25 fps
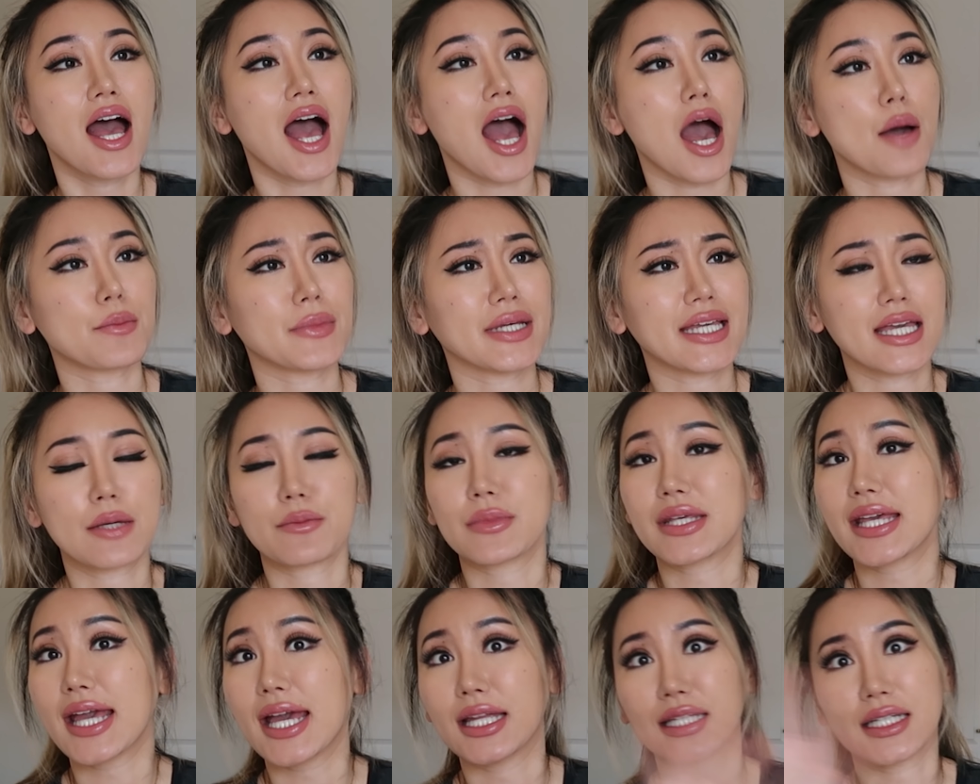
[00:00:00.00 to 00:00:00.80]
Um, it can
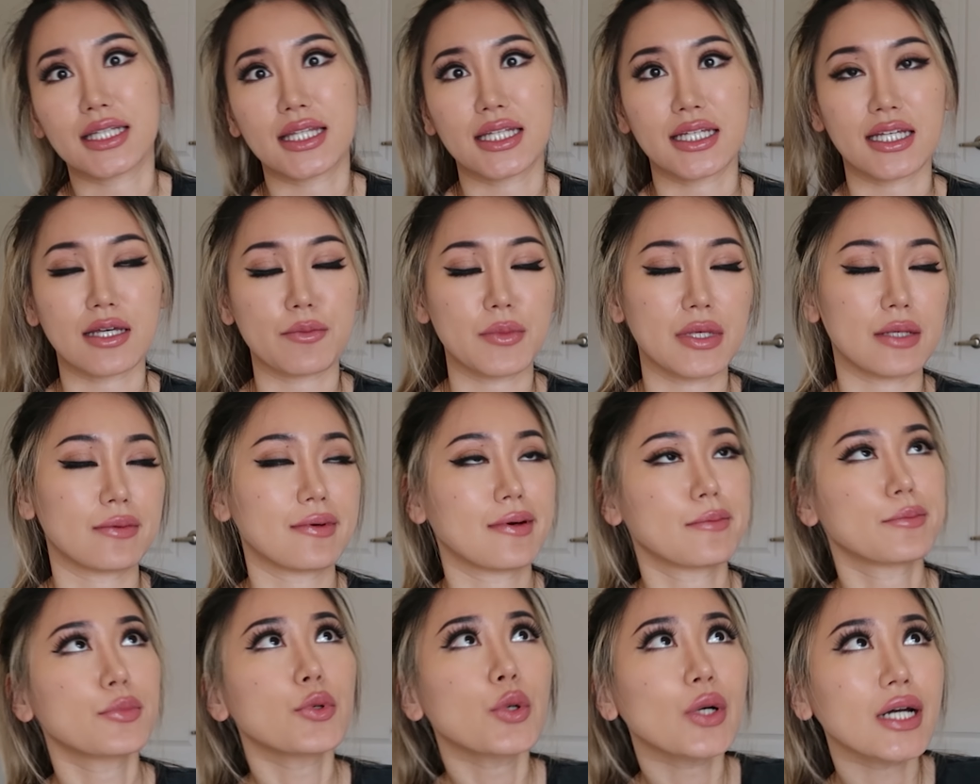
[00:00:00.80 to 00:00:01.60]
be anything, it can be
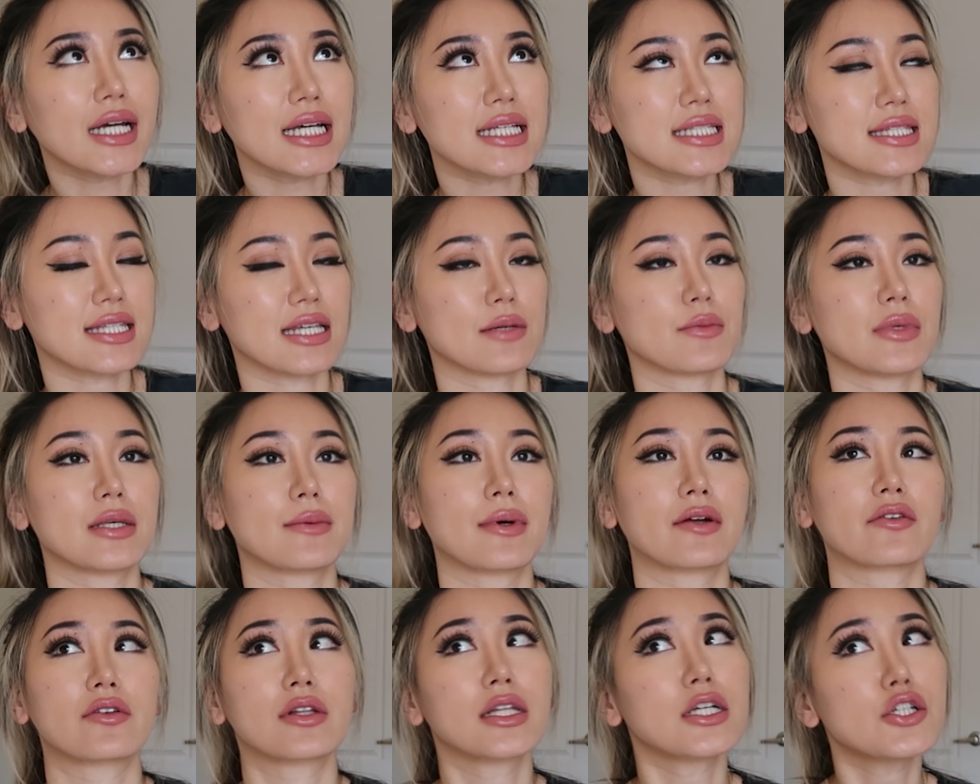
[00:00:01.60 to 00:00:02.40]
about boys, it can be
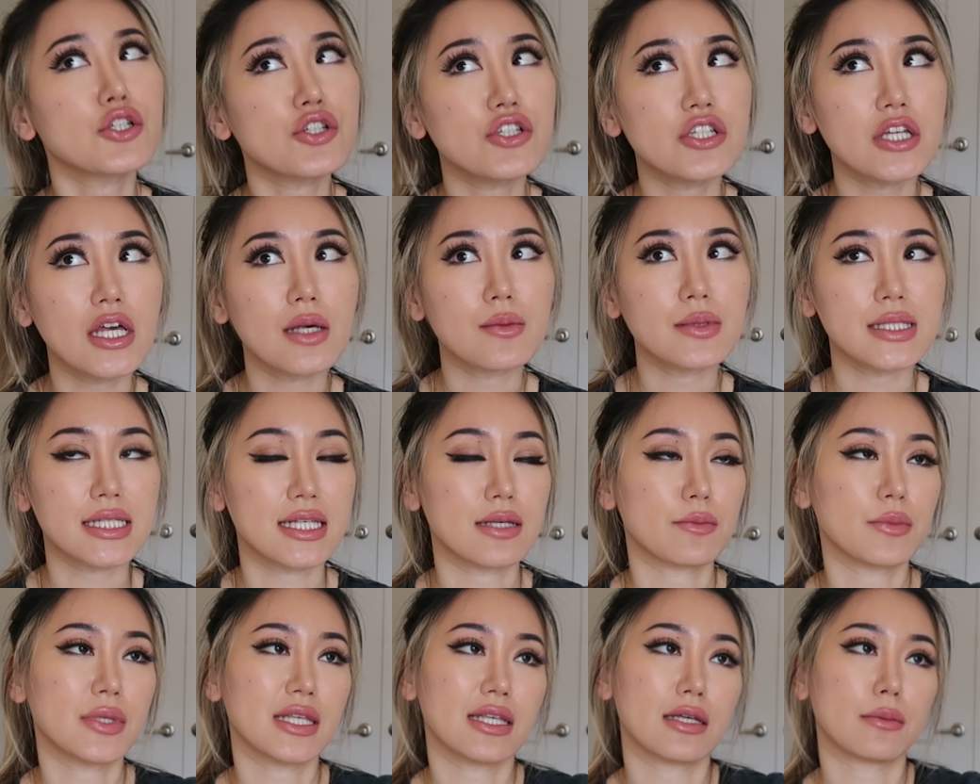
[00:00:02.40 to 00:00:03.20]
about relationships, it
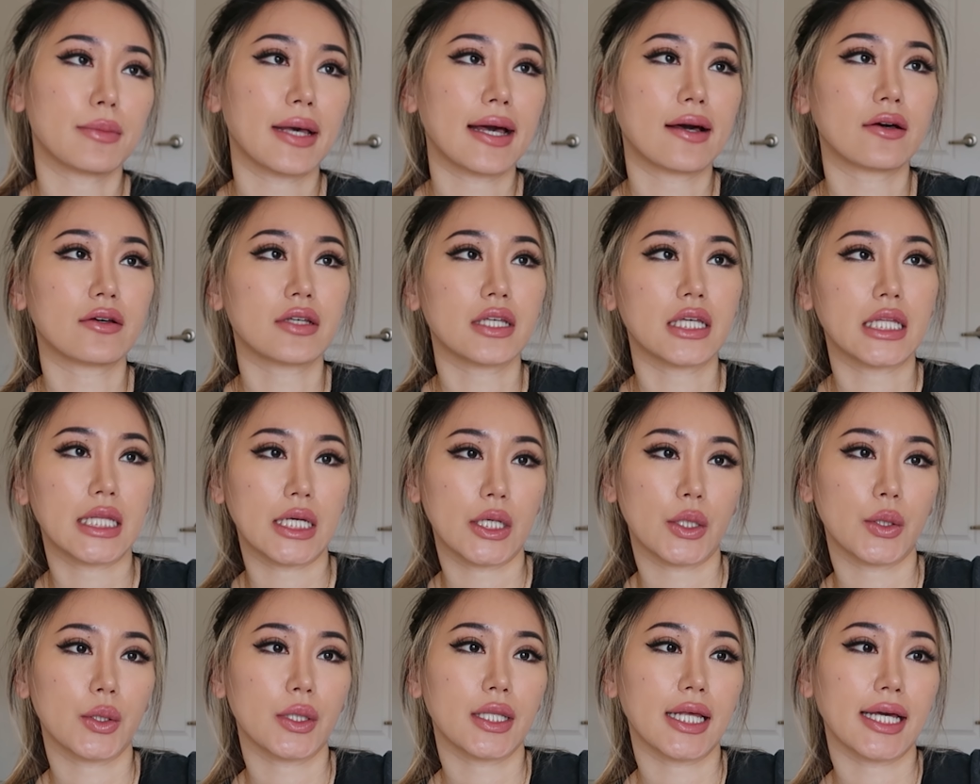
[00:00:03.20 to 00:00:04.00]
can be about, you know,